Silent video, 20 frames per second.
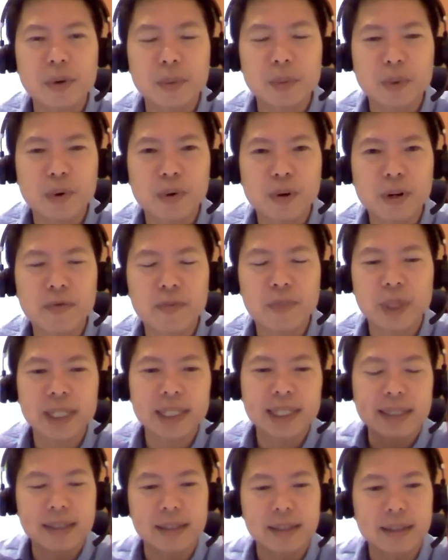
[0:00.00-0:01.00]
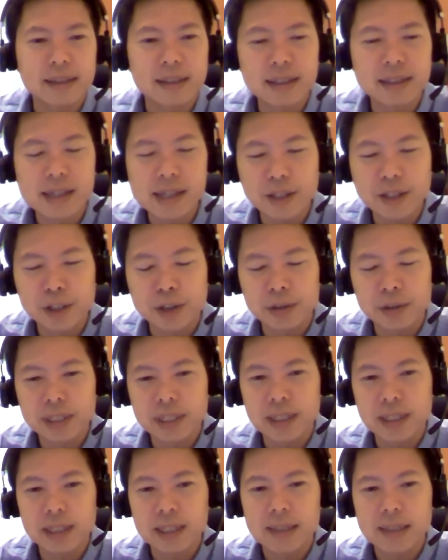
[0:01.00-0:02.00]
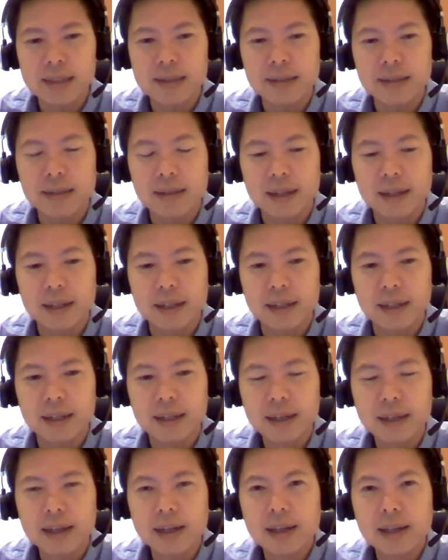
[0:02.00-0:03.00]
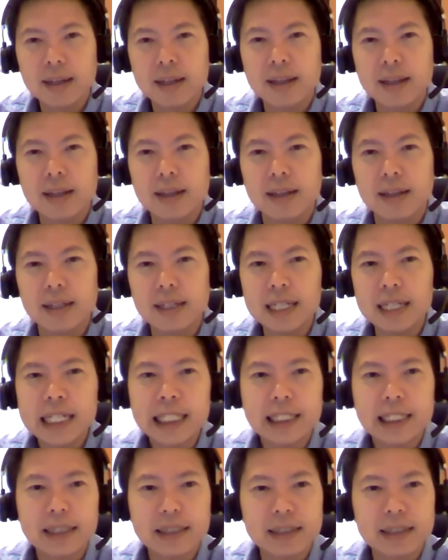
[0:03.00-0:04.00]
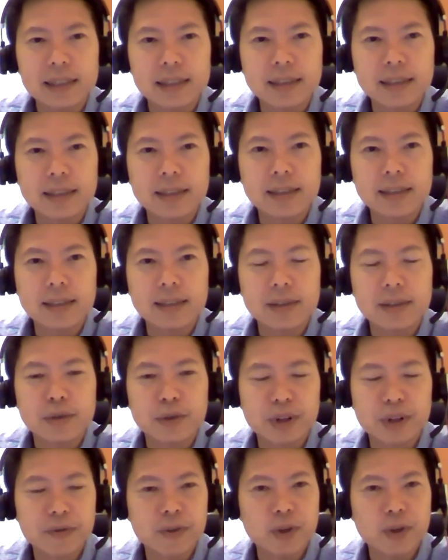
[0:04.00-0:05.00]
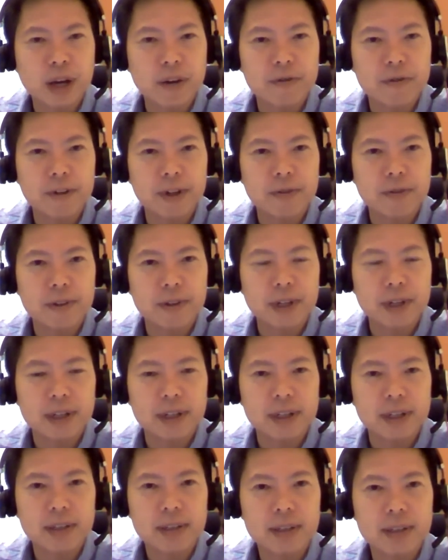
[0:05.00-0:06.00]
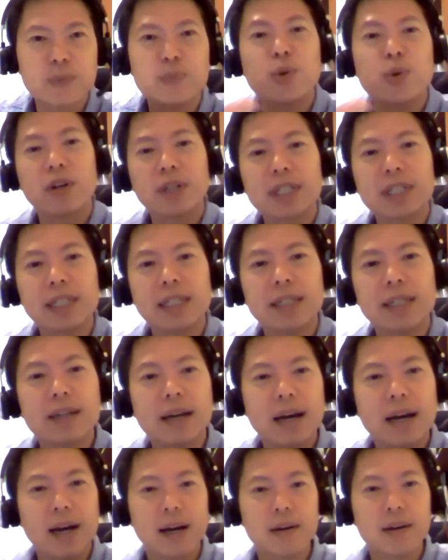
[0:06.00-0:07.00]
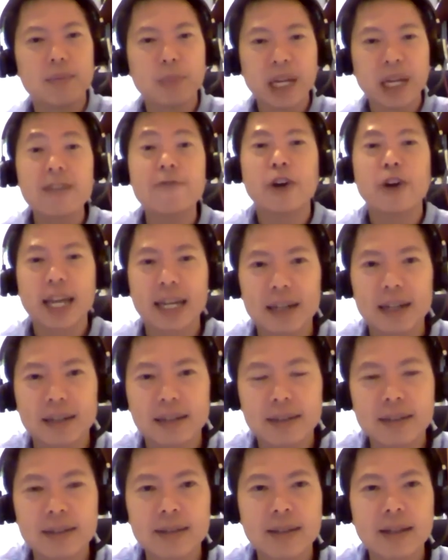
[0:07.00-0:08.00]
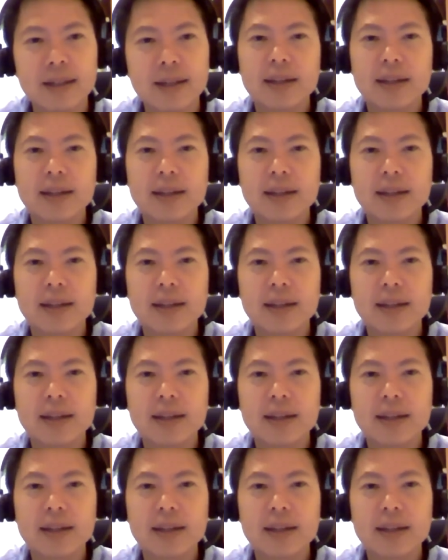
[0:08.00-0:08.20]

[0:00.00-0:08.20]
from Griff, because the key issue here is the learning circles, Griff, you have supported mainly for adults.